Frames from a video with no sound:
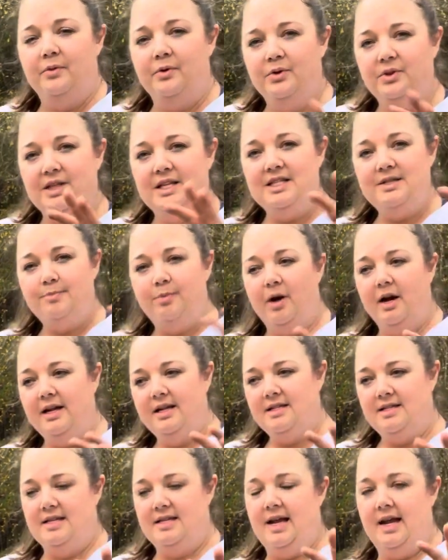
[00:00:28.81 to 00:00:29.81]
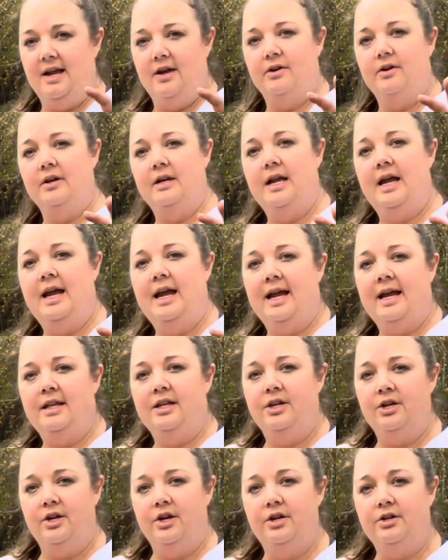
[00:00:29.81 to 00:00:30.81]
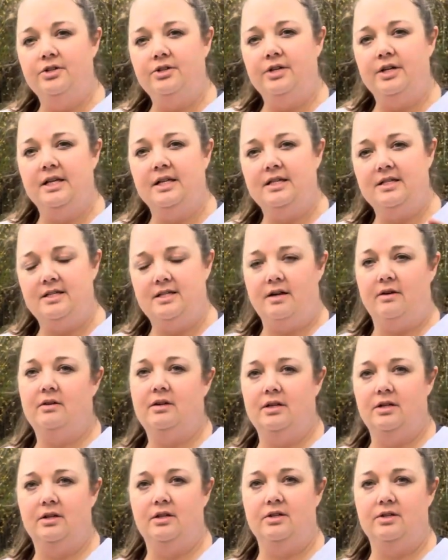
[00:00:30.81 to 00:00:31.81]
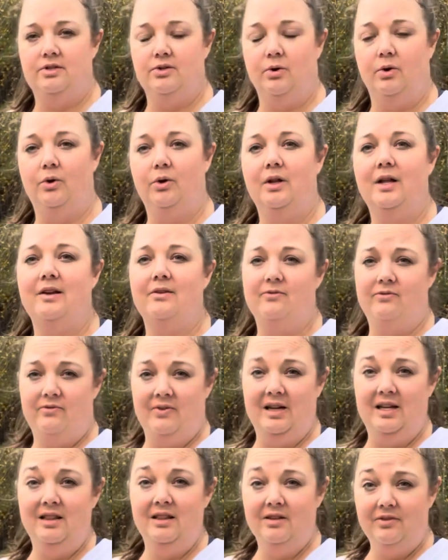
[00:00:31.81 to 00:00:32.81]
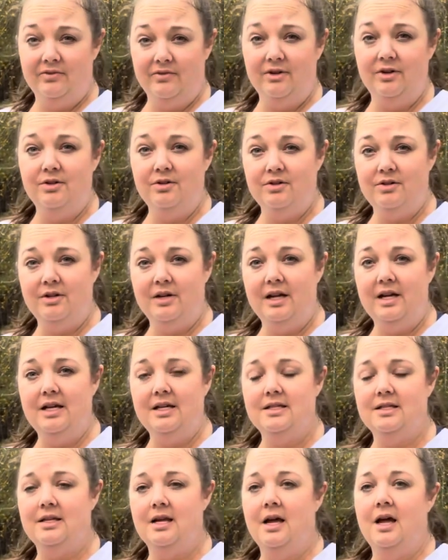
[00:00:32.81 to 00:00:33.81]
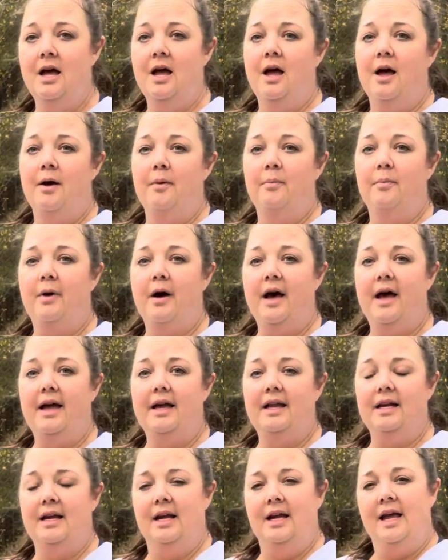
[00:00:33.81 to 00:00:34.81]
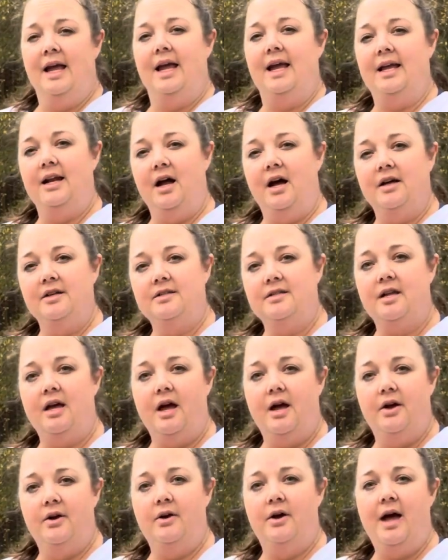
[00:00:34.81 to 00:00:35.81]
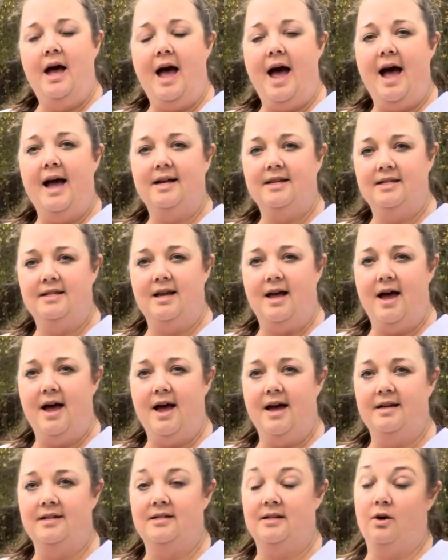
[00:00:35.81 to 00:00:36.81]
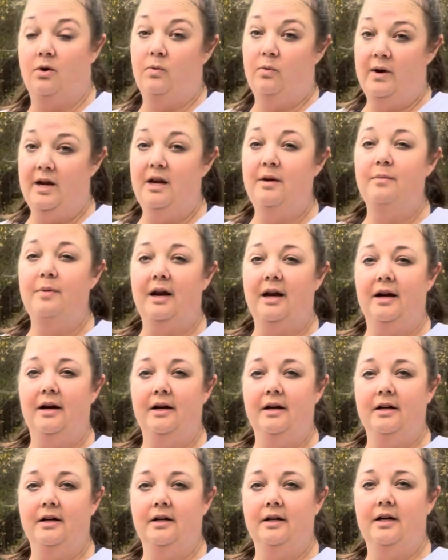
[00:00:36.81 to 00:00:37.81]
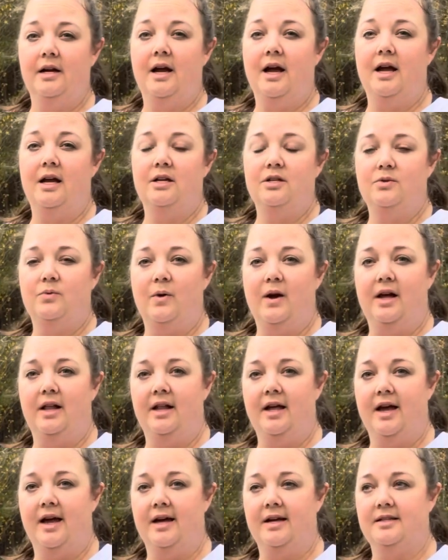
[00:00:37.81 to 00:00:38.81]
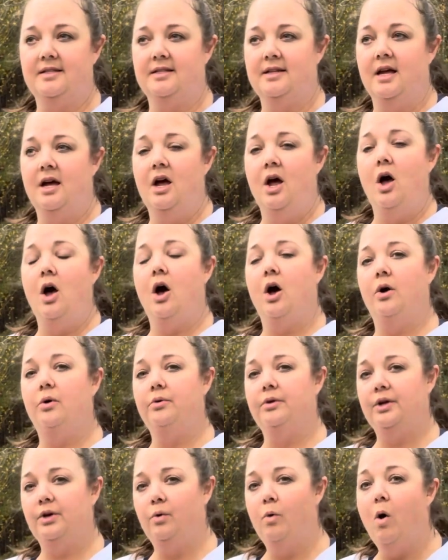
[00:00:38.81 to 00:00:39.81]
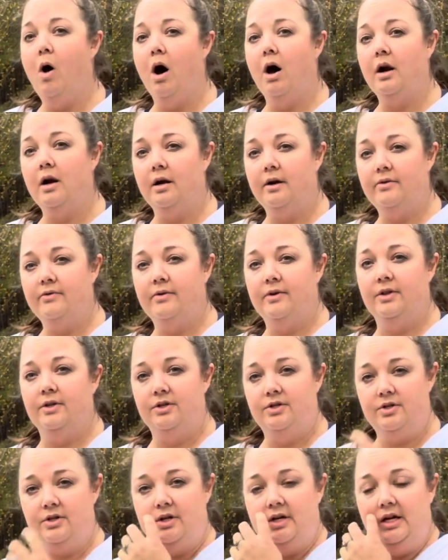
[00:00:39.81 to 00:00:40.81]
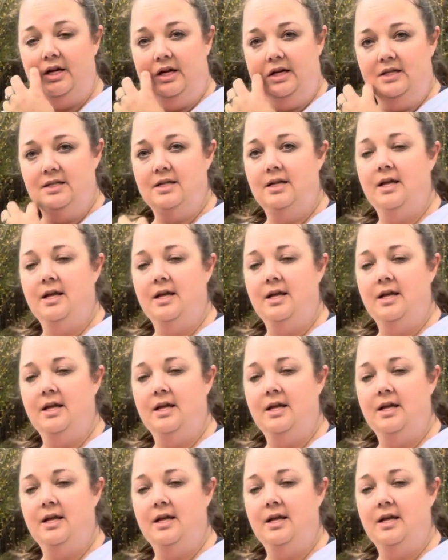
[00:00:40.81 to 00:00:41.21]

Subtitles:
This breaks down and the nutrients soak into the soil and feed the fruit trees, but it also acts as a weed barrier as well as holding water for the trees